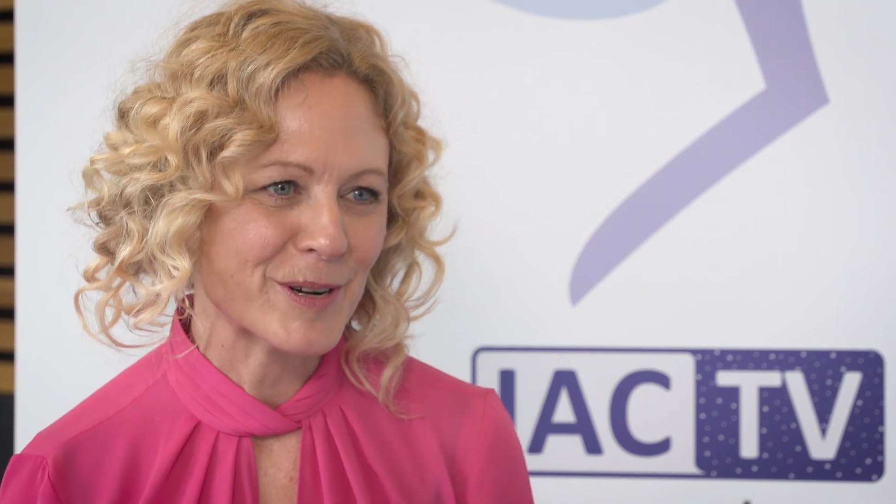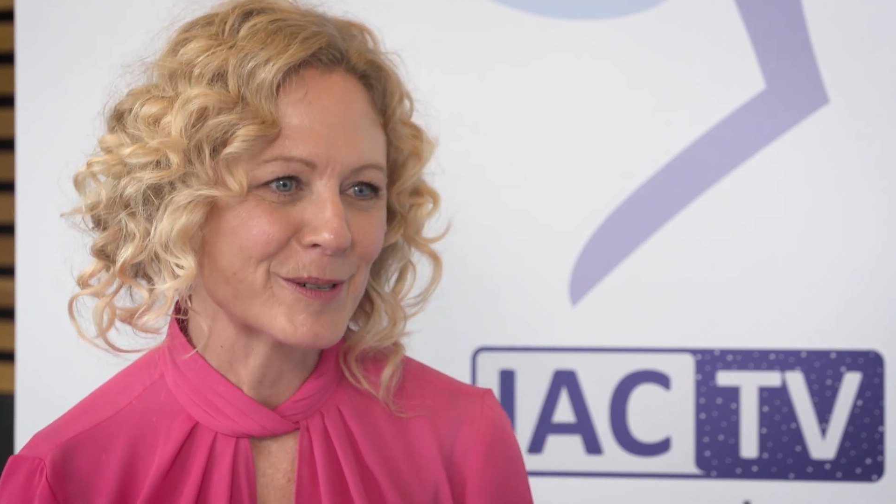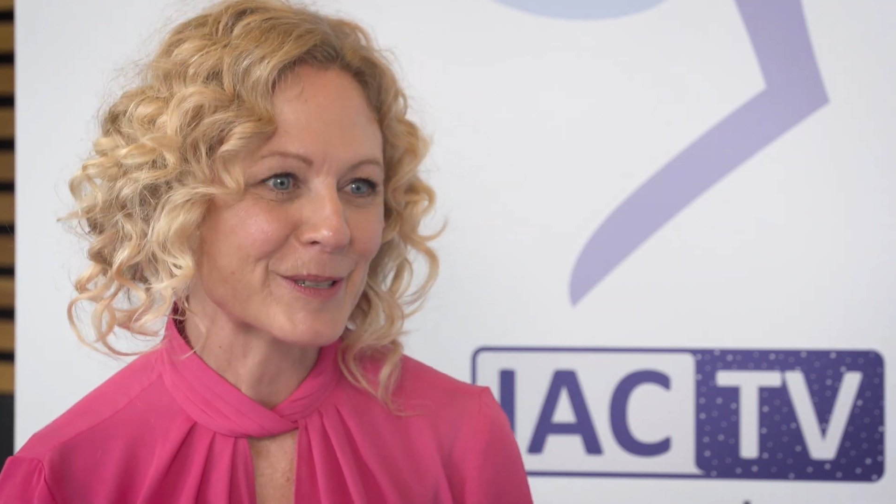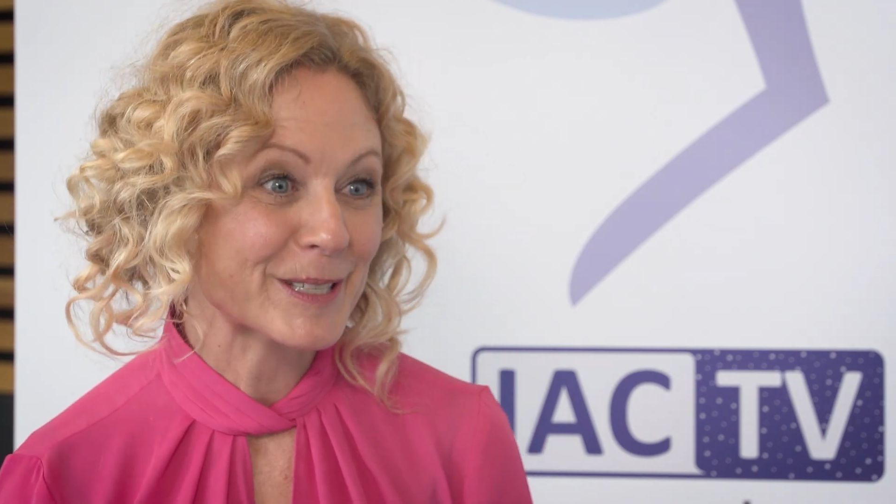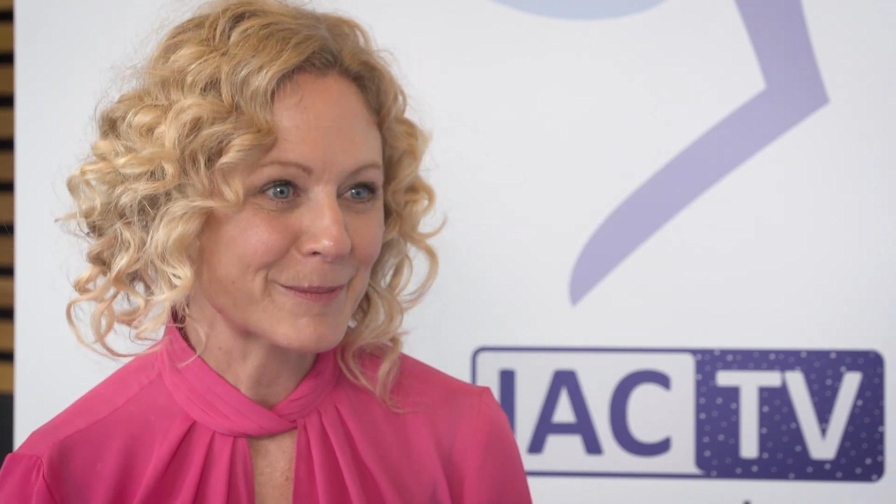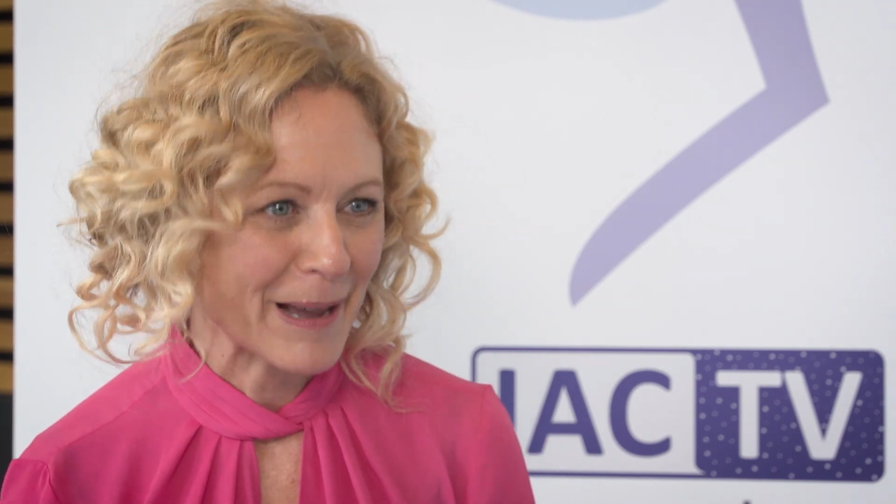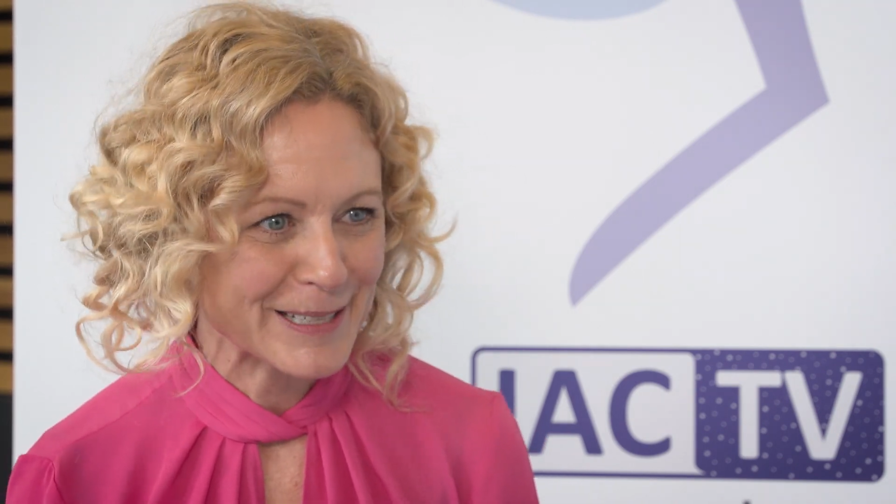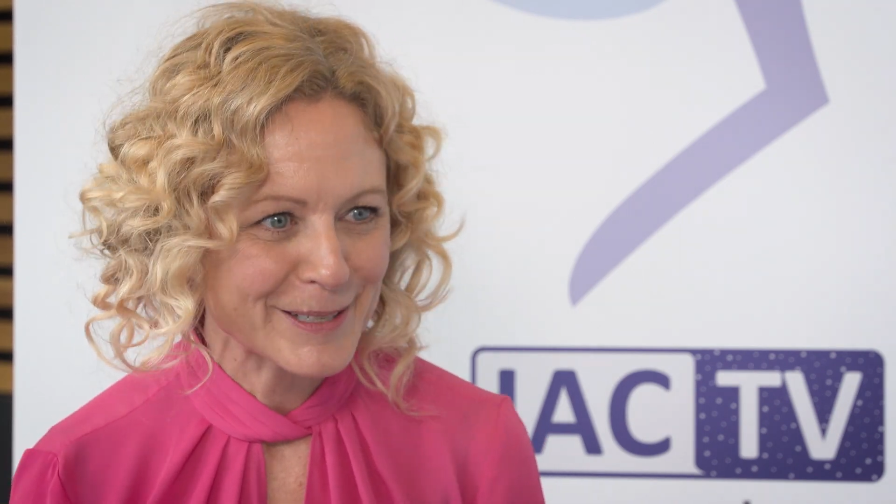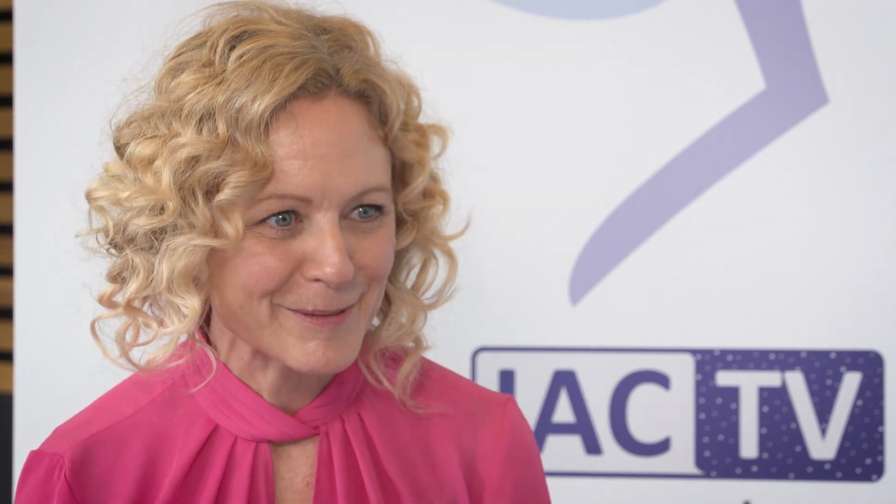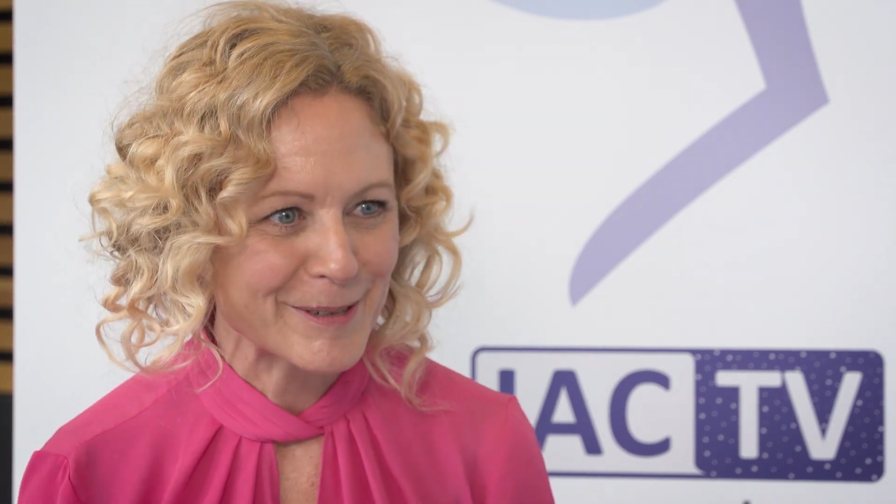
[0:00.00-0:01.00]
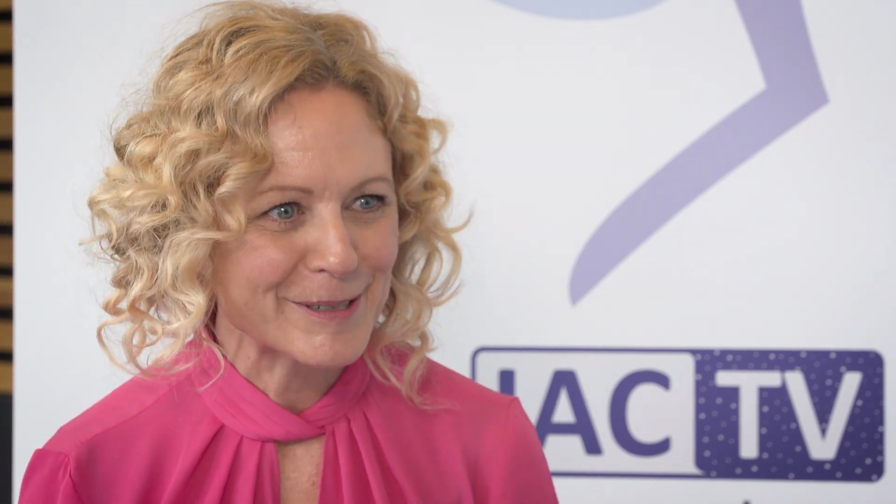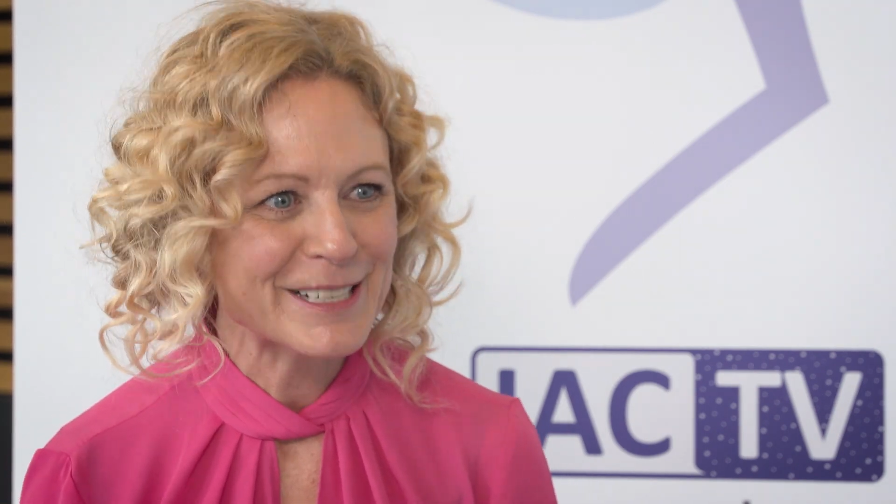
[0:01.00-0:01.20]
World Space Award.